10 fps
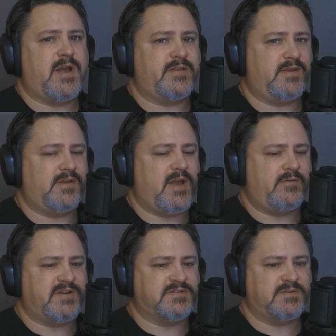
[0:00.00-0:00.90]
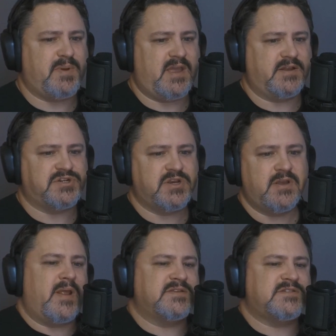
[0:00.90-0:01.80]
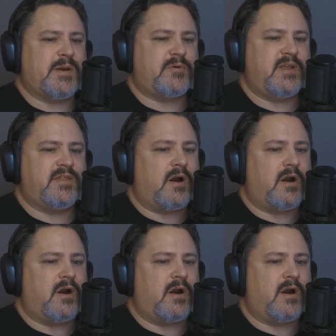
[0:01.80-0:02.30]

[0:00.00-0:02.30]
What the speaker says: on the iRacing page. But in summary,